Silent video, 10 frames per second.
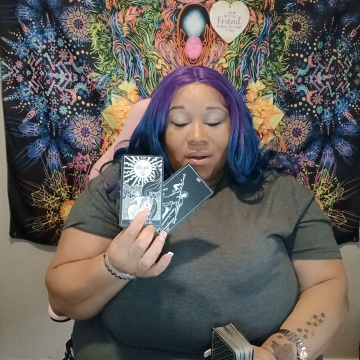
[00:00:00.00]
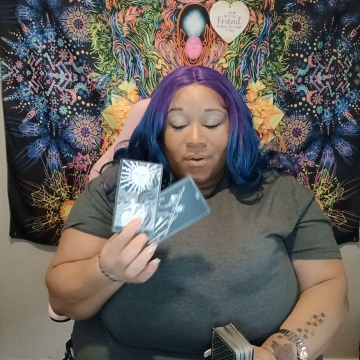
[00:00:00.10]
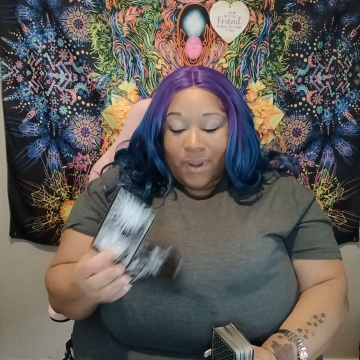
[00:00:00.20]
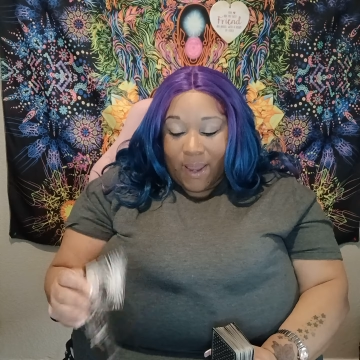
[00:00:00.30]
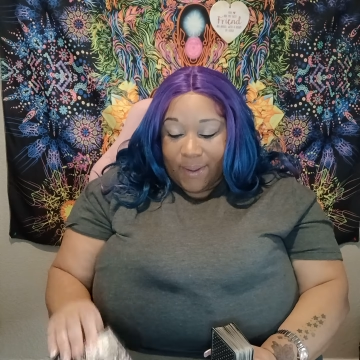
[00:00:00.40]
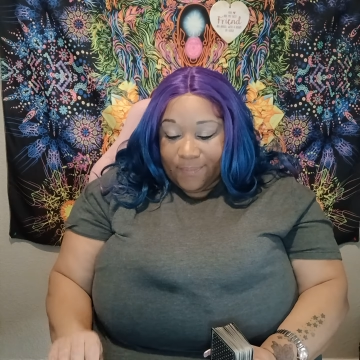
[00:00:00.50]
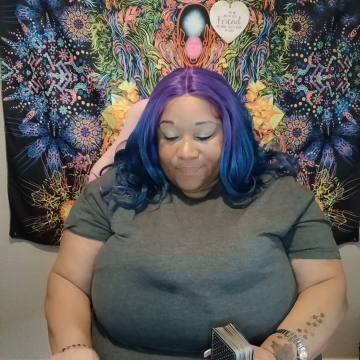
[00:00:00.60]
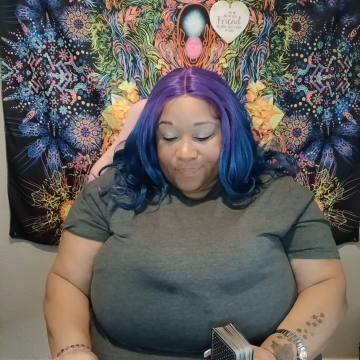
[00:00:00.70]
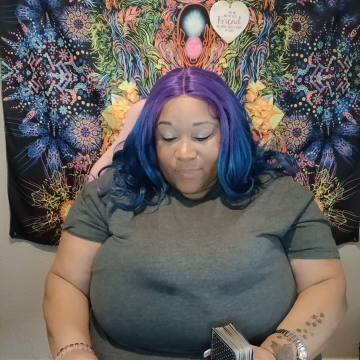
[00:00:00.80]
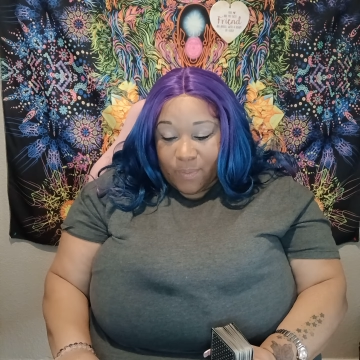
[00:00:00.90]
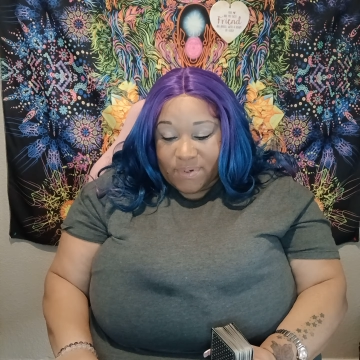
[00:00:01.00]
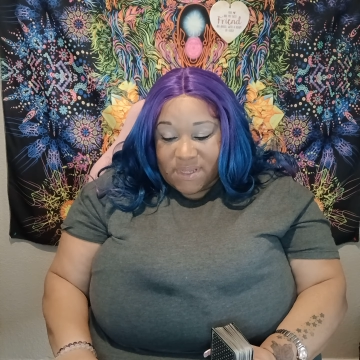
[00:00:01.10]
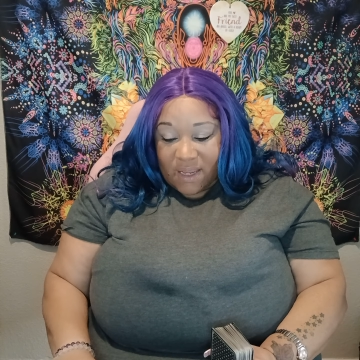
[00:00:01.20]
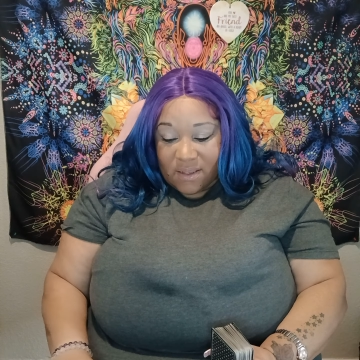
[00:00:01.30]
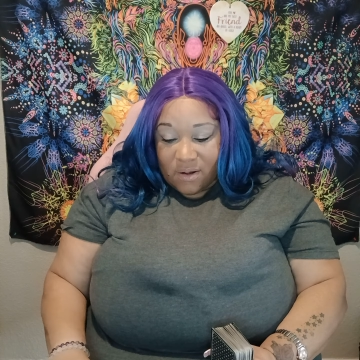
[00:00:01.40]
Okay? They're
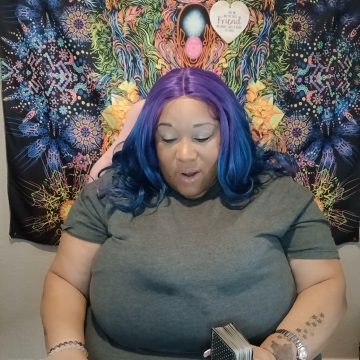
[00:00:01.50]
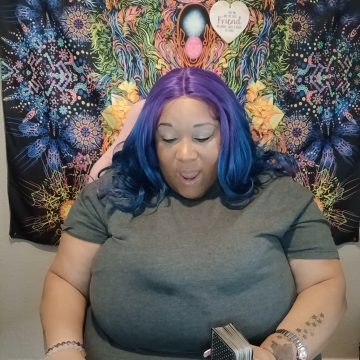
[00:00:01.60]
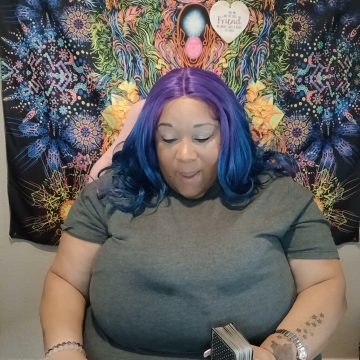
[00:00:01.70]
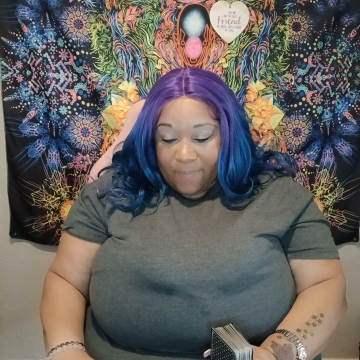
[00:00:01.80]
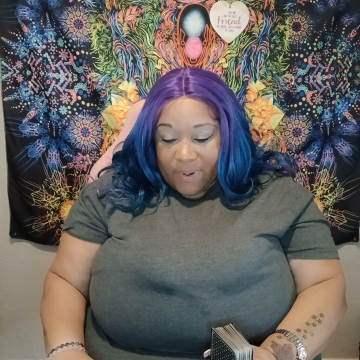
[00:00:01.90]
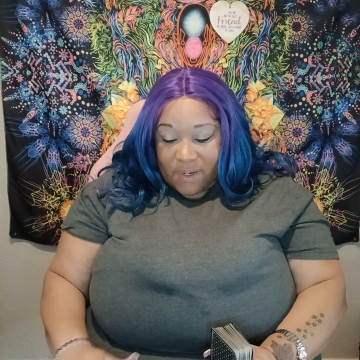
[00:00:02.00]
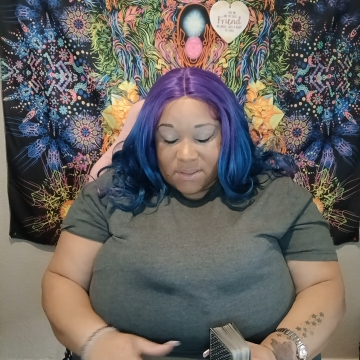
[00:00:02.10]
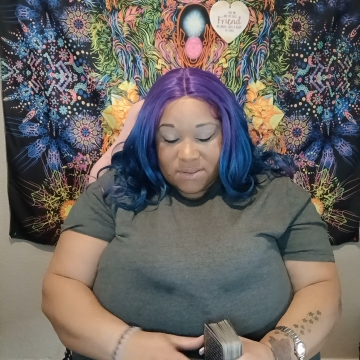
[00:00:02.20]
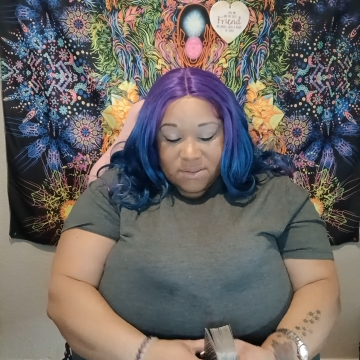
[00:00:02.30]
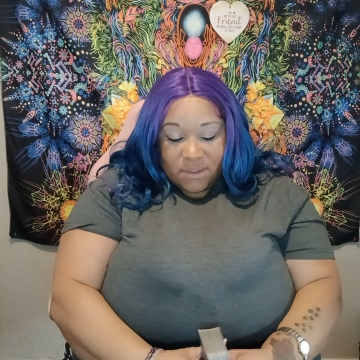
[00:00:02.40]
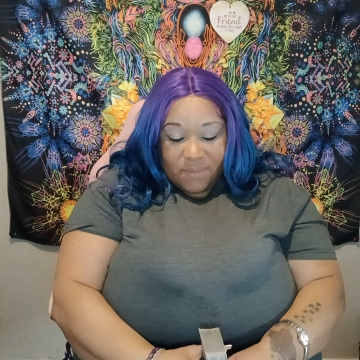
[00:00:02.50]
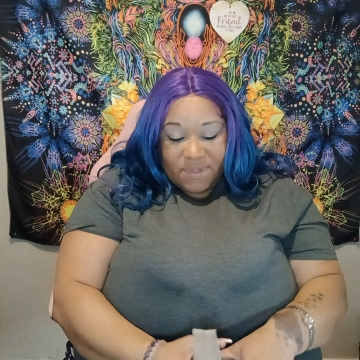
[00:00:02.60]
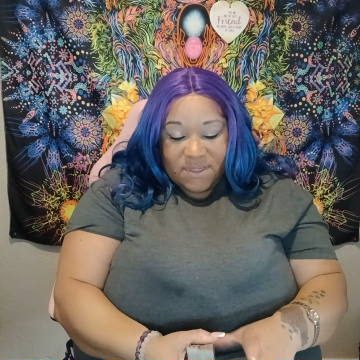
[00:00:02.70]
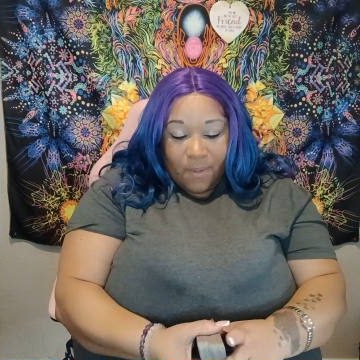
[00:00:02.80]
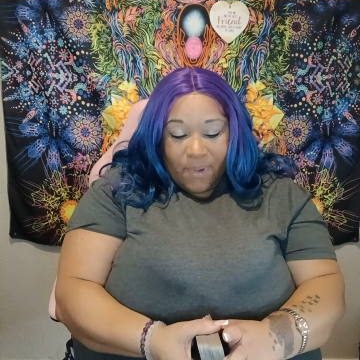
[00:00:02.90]
protecting their happiness. Give me
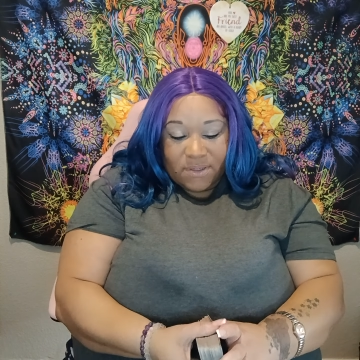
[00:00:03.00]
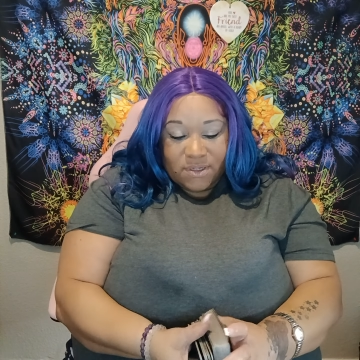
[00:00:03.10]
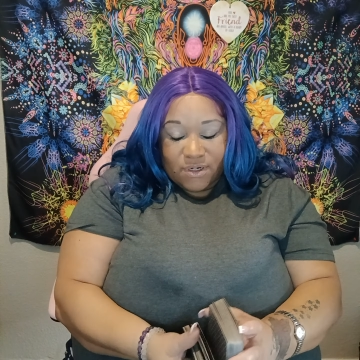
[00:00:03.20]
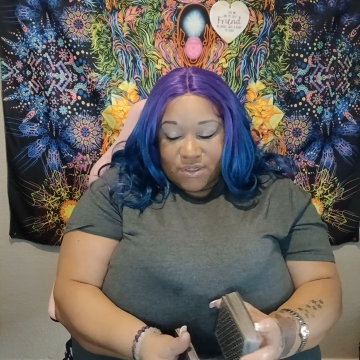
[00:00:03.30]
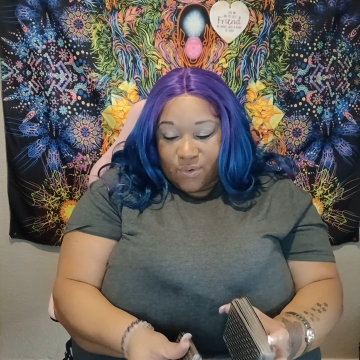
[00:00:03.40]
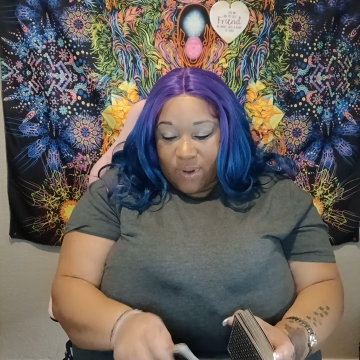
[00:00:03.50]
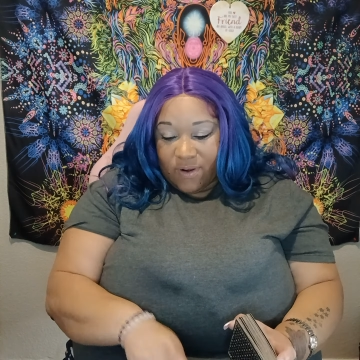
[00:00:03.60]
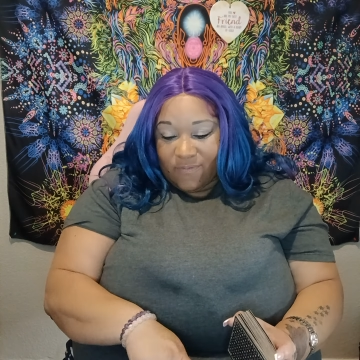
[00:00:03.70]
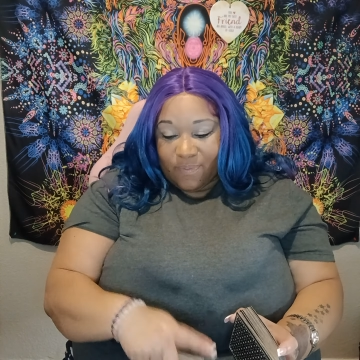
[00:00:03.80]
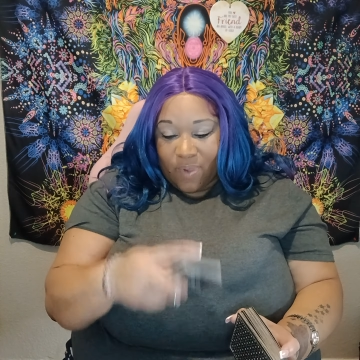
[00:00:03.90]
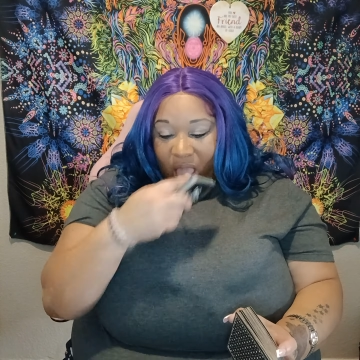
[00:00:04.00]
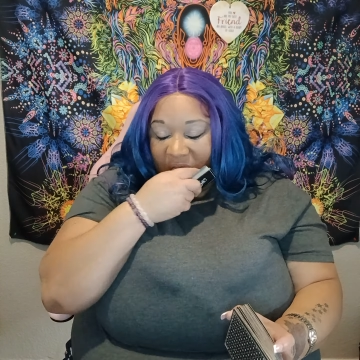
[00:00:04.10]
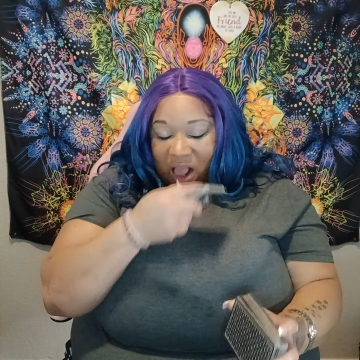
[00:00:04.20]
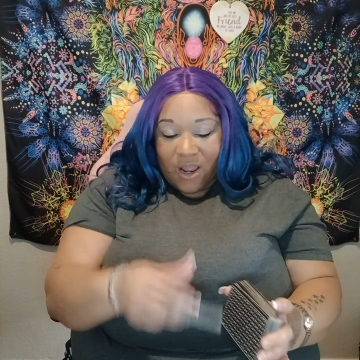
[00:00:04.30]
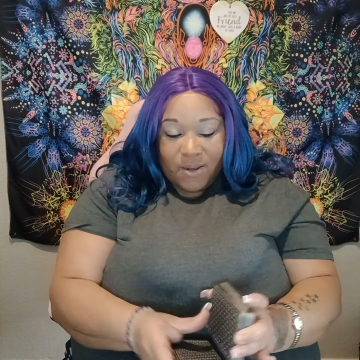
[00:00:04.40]
something else on this queen.
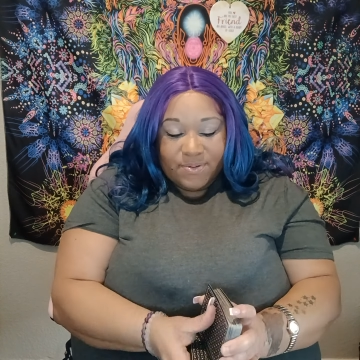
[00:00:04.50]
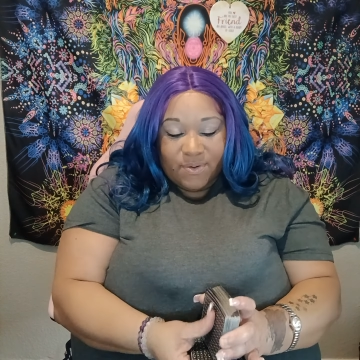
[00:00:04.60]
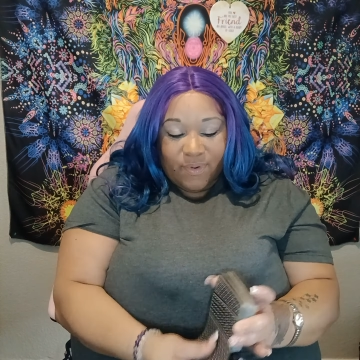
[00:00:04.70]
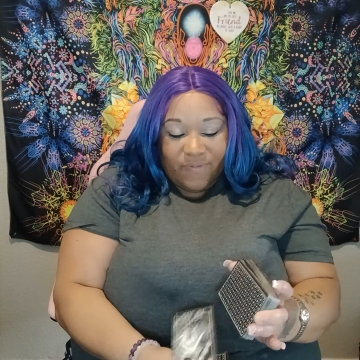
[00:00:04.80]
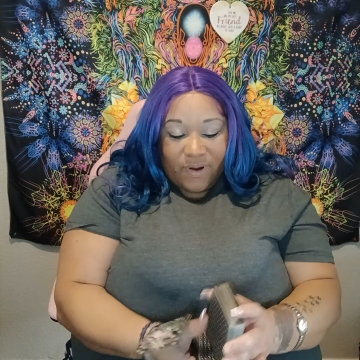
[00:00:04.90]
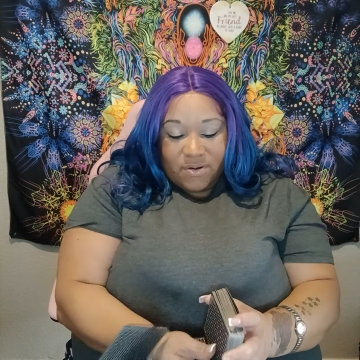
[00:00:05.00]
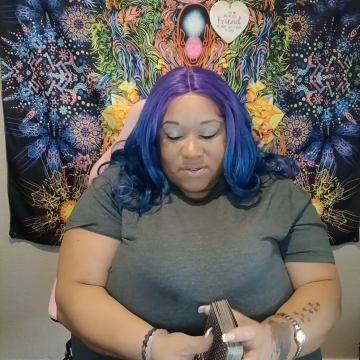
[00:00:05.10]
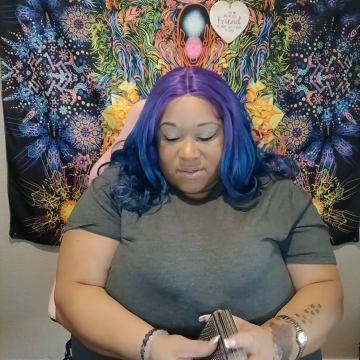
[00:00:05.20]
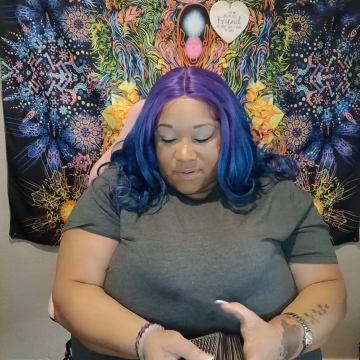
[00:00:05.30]
Cups in reverse.